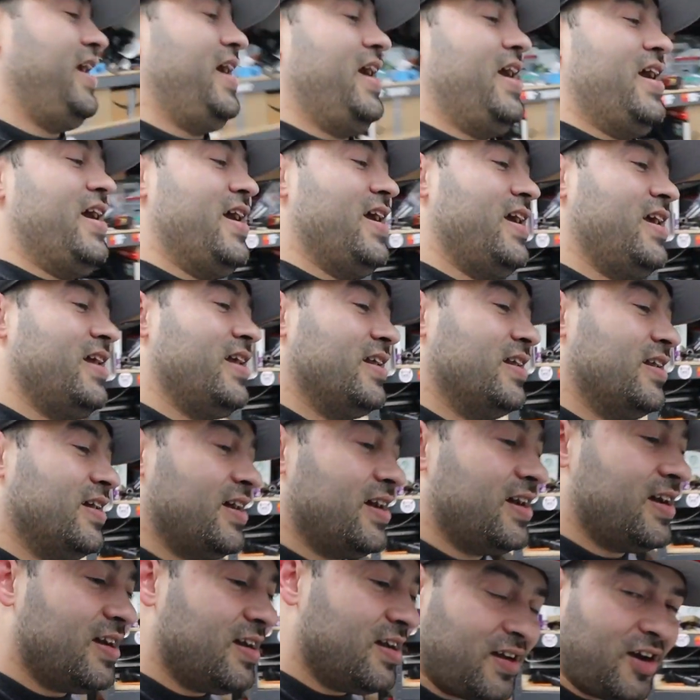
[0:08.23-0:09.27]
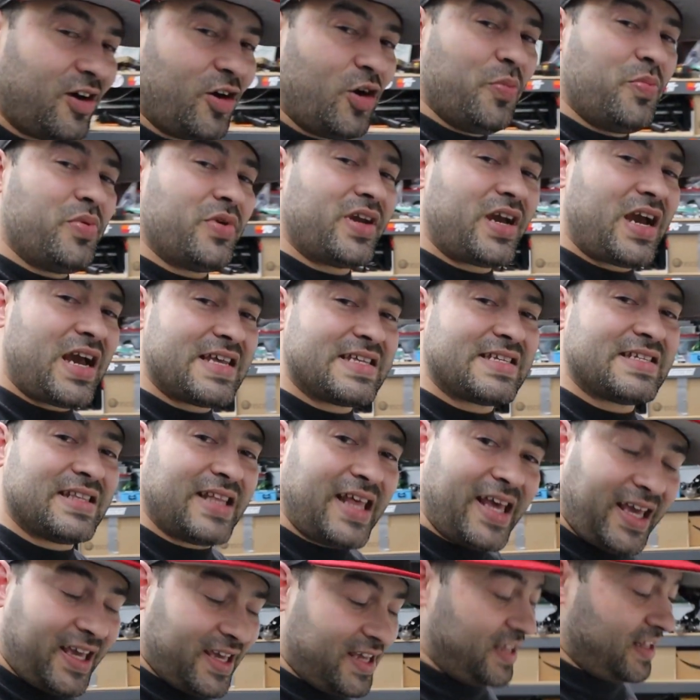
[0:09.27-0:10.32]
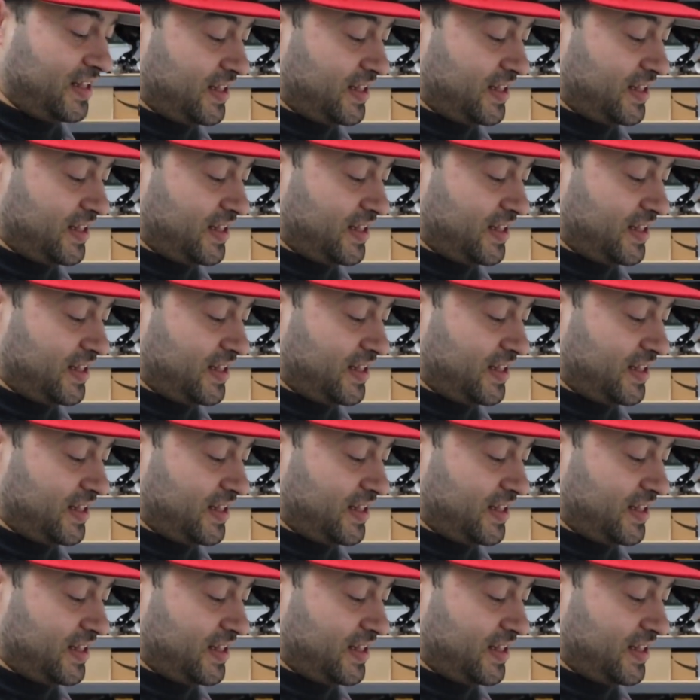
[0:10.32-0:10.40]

and I hope you guys like